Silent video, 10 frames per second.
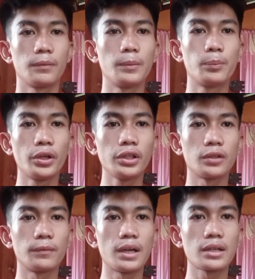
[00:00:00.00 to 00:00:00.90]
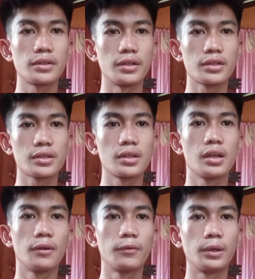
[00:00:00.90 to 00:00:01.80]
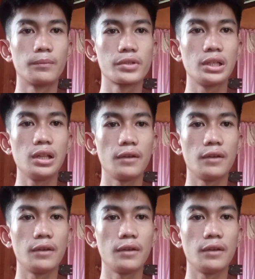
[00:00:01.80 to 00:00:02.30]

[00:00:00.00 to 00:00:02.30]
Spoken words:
if the point of access from sea